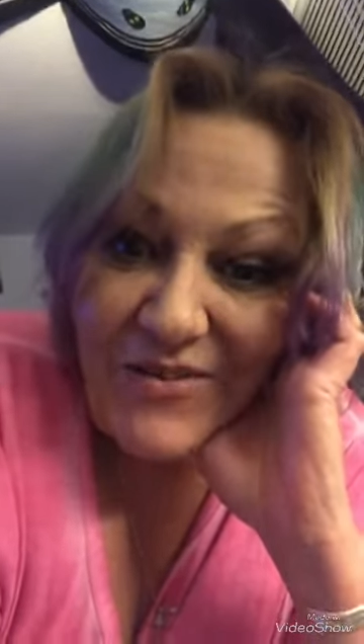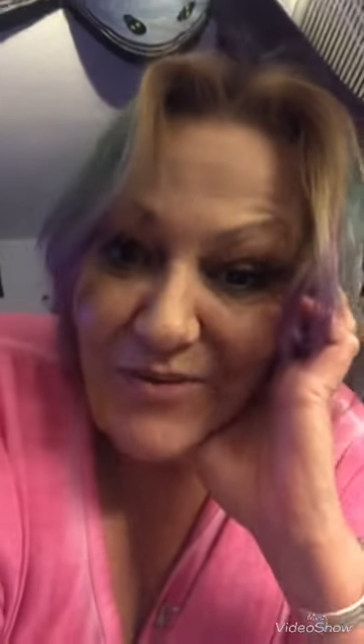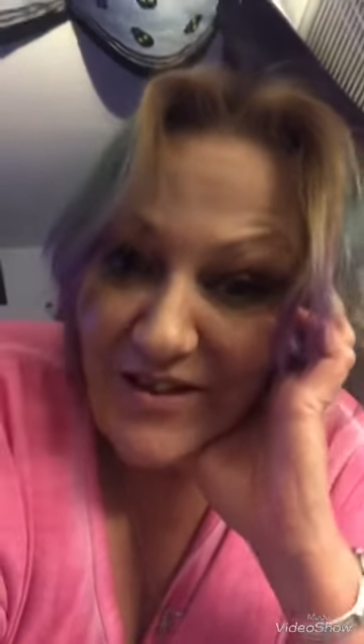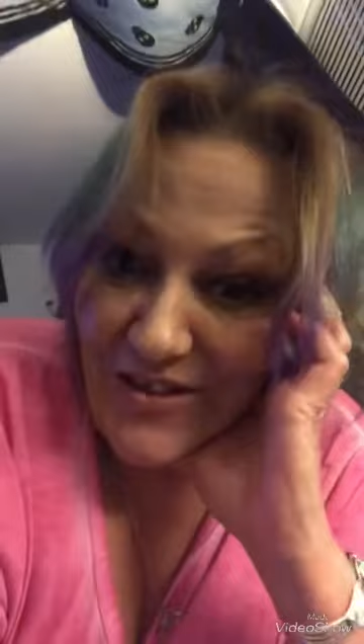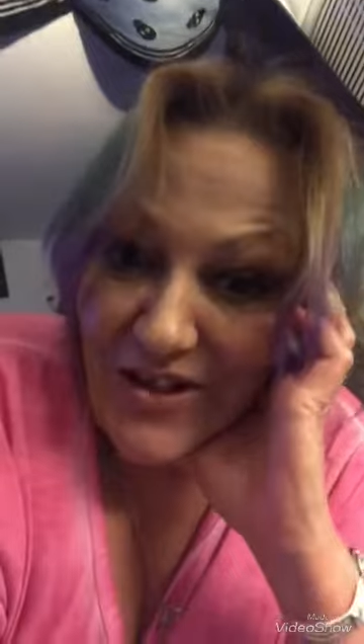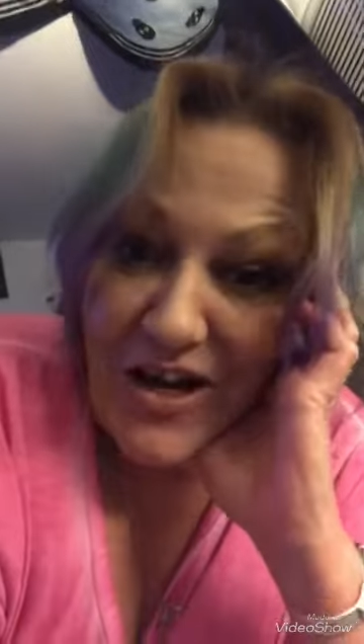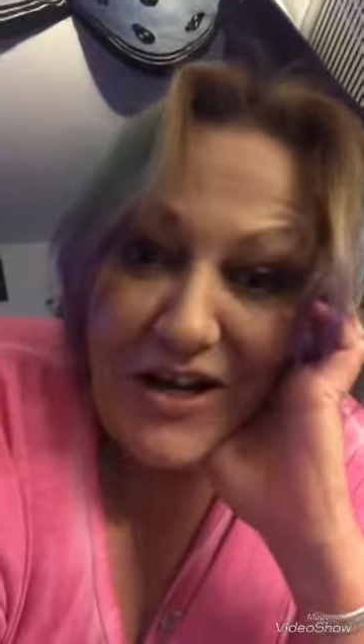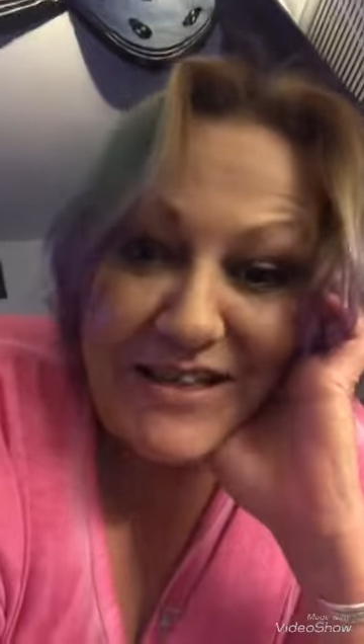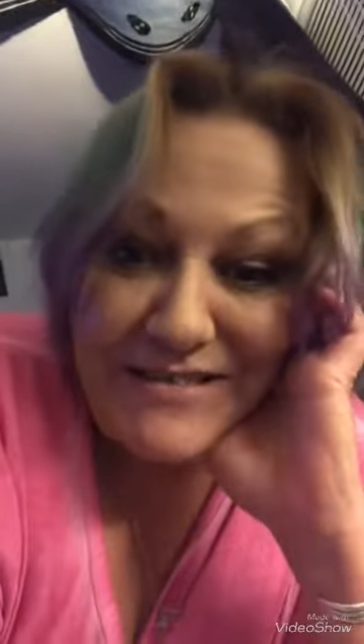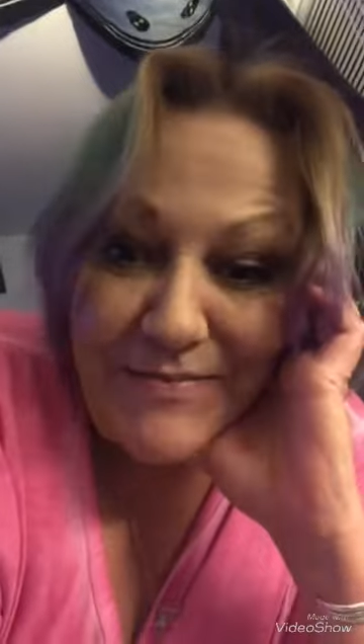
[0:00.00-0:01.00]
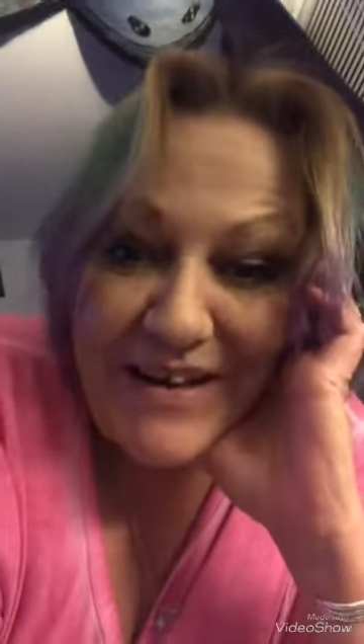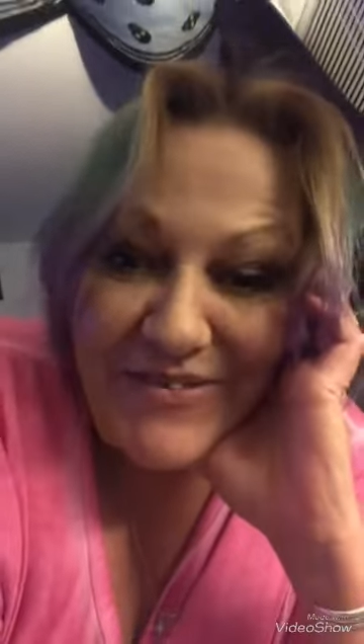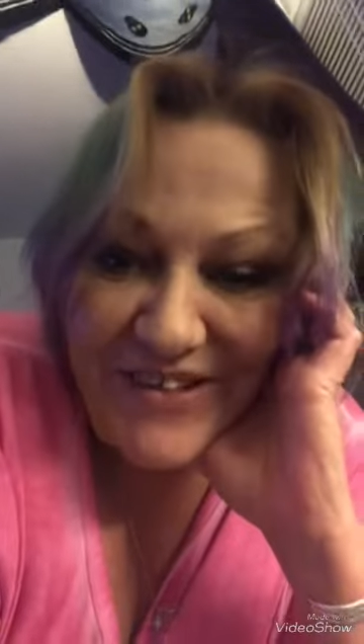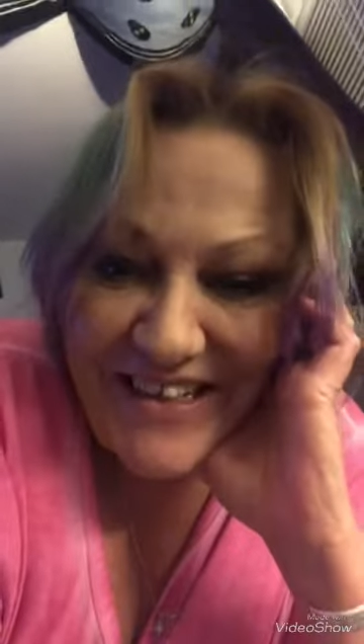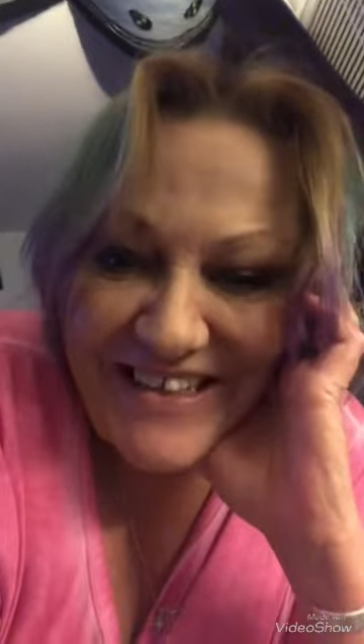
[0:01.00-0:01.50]
with God as my
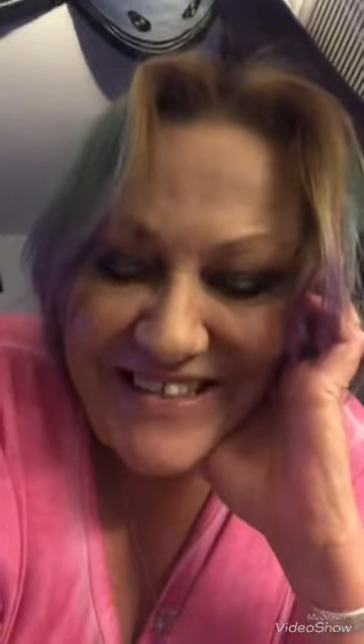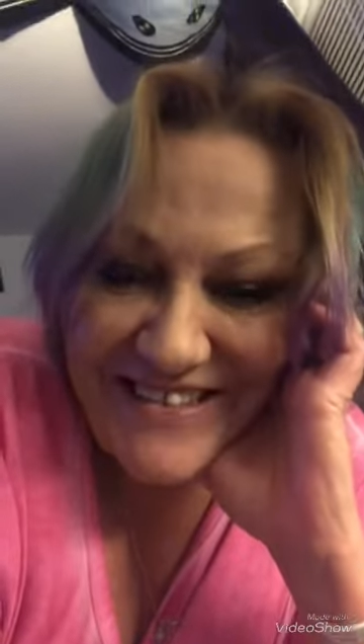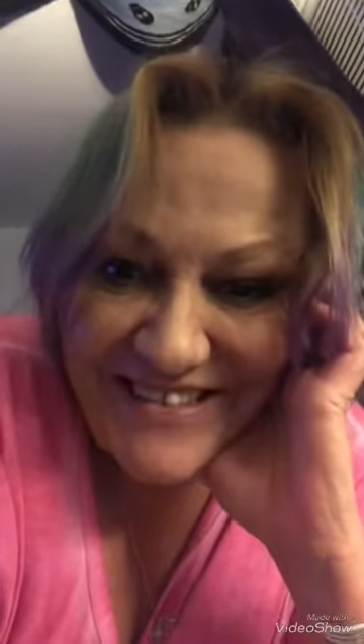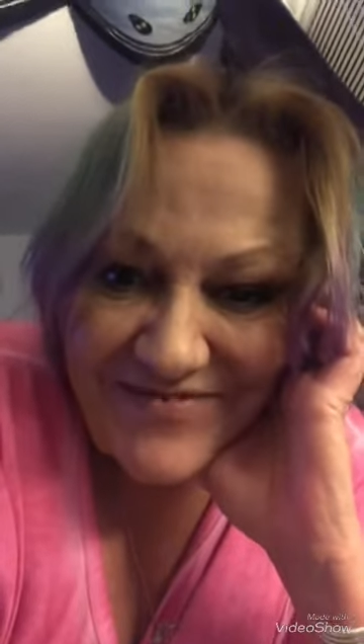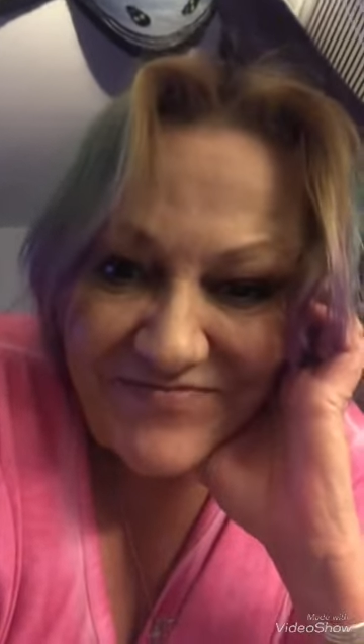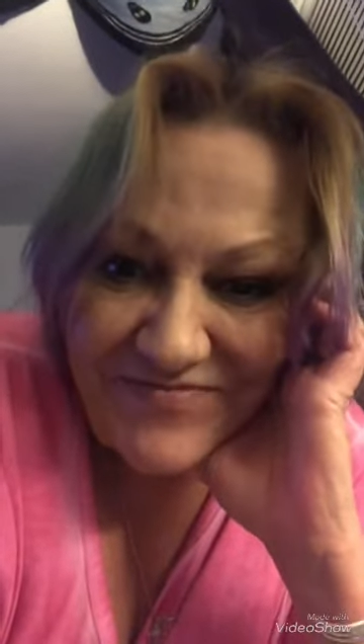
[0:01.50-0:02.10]
witness,